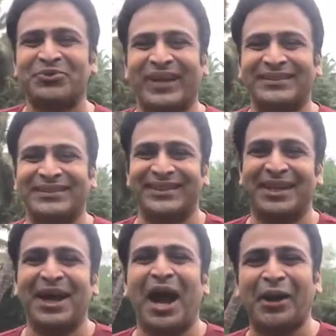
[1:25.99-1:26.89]
friends,
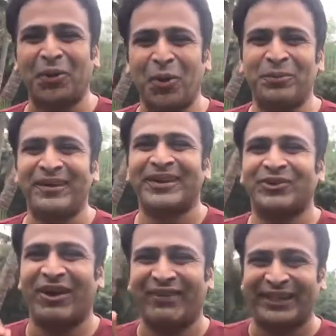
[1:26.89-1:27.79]
I hope you have